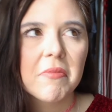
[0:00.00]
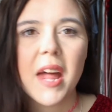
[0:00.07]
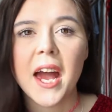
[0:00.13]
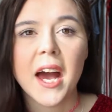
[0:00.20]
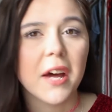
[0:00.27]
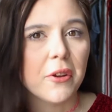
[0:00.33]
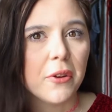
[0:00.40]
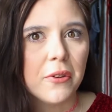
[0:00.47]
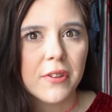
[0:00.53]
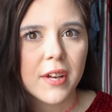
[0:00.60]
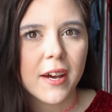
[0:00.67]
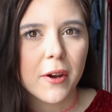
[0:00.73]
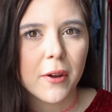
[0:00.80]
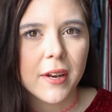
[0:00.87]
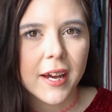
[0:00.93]
how do you
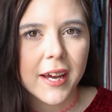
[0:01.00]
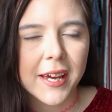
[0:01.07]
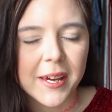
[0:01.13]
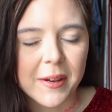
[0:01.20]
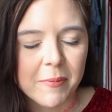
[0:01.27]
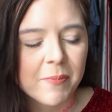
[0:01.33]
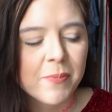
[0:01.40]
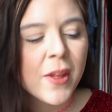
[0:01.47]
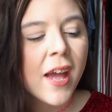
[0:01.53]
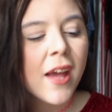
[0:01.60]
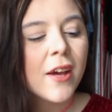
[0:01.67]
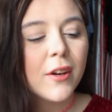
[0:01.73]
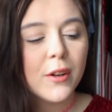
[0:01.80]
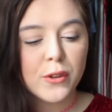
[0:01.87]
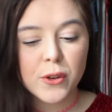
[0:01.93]
say her name,
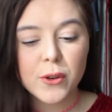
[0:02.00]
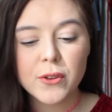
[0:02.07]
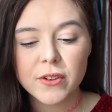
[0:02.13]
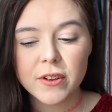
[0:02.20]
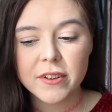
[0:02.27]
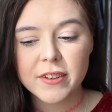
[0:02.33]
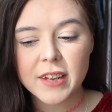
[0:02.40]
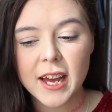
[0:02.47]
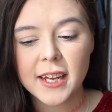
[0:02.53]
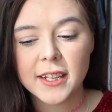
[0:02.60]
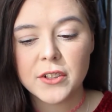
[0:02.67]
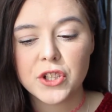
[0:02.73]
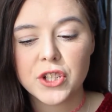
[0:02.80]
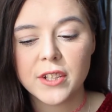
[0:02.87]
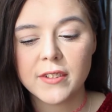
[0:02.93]
use it,
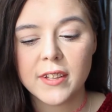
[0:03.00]
and she